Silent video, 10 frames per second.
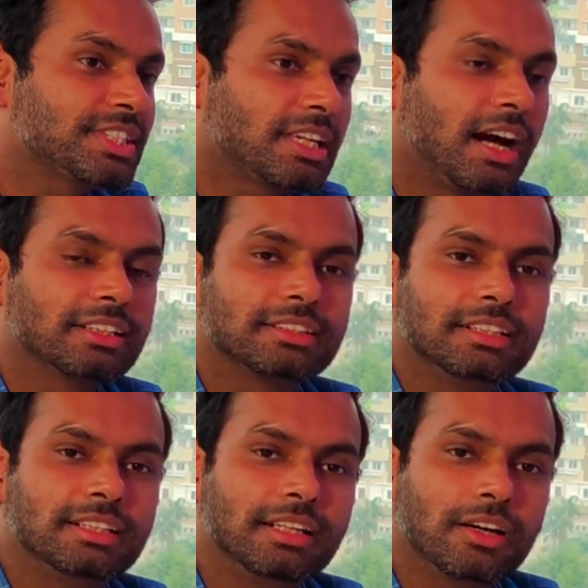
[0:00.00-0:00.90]

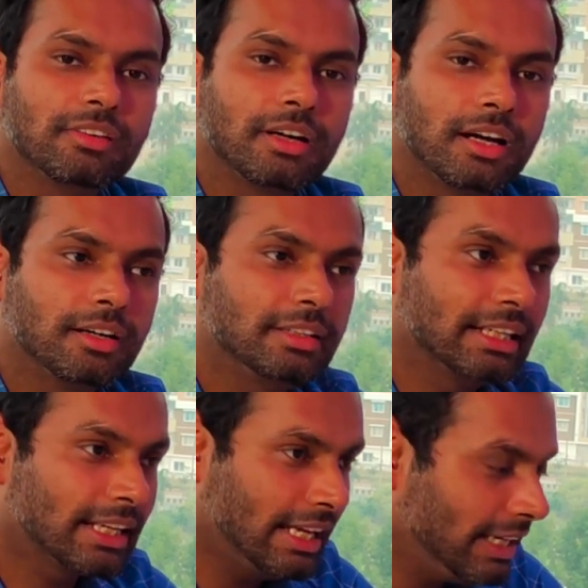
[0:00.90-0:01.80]
started
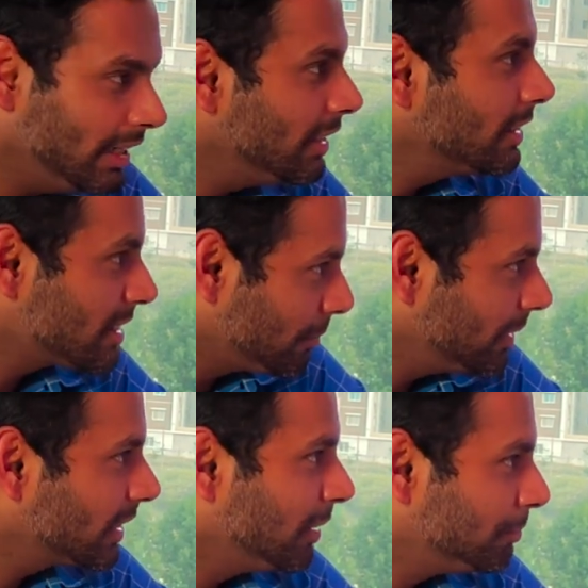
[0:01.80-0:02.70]
their career in some
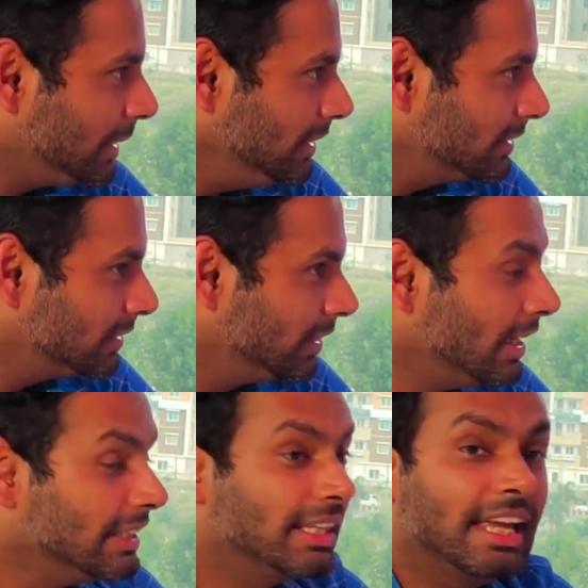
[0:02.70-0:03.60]
other companies.
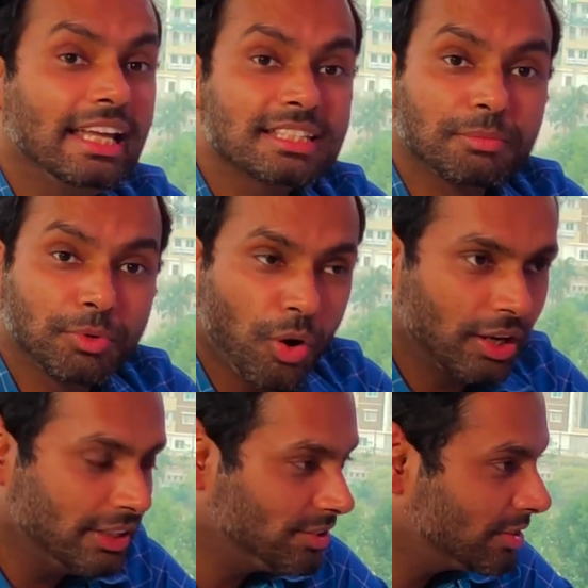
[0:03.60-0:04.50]
They gain some
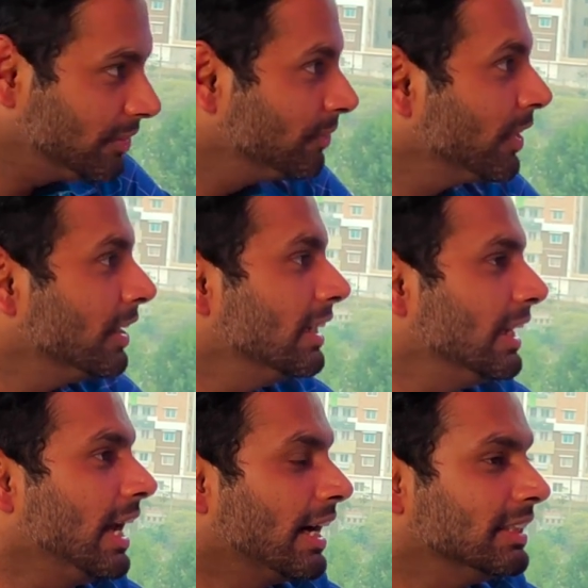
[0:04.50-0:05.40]
knowledge,
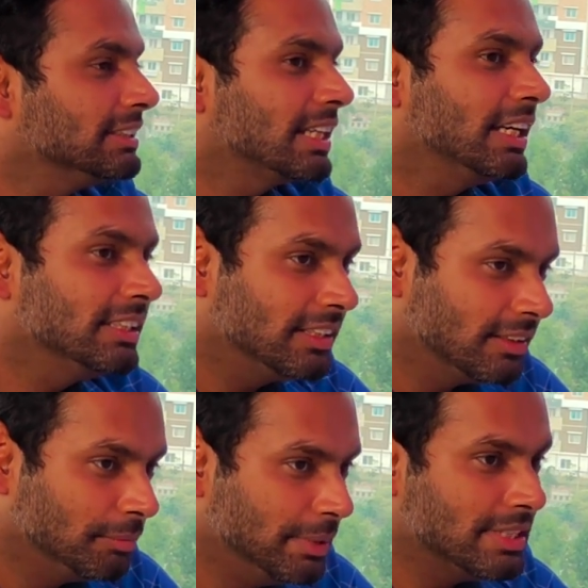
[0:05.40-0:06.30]
they understand
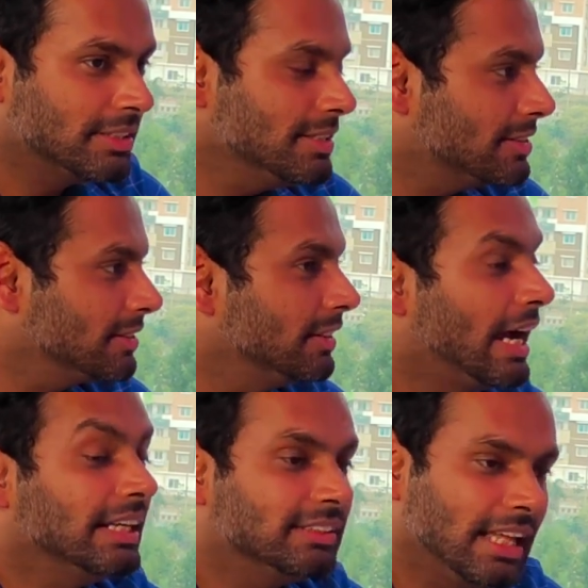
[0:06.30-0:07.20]
the business,
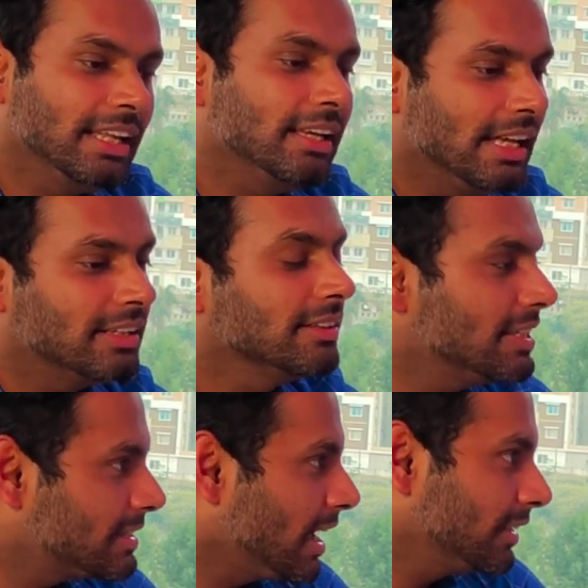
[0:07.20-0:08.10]
and then later
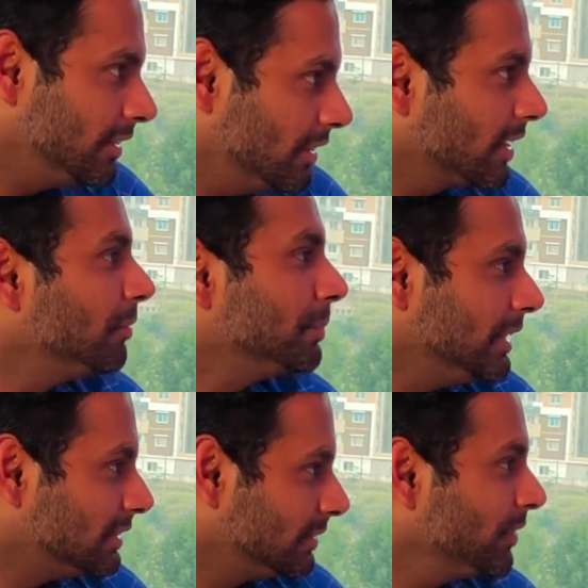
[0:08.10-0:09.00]
they started the
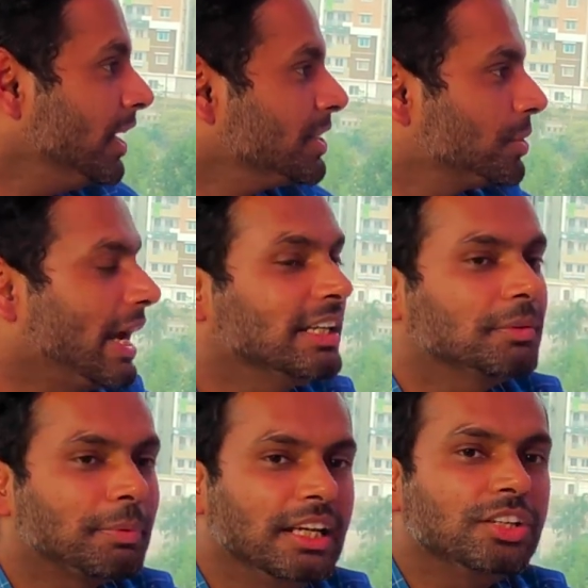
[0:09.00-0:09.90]
companies. So
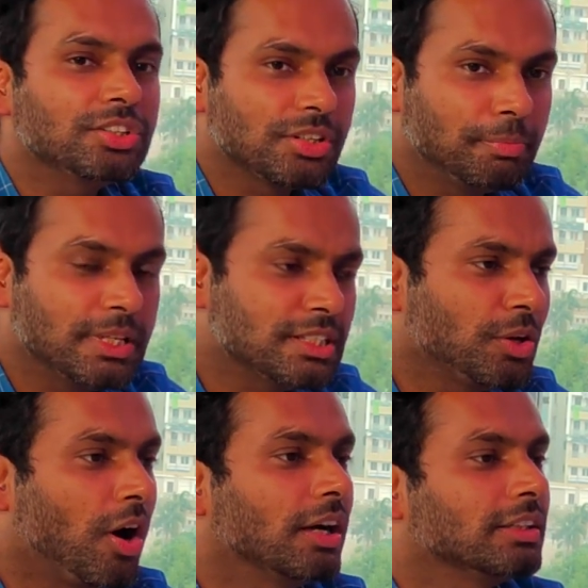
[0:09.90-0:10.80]
entrepreneurship is
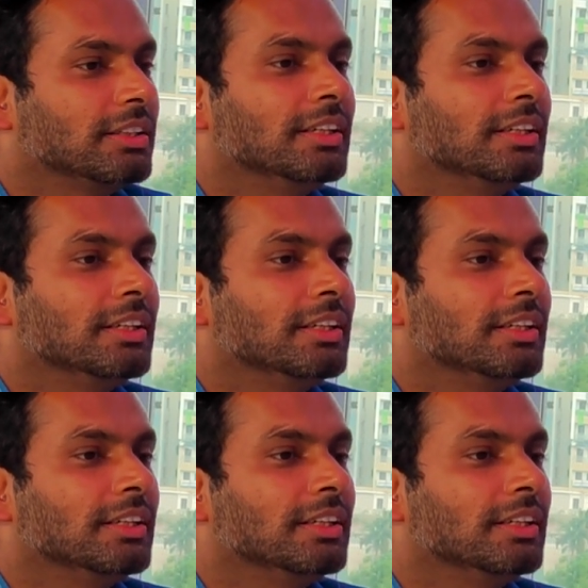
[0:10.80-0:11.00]
not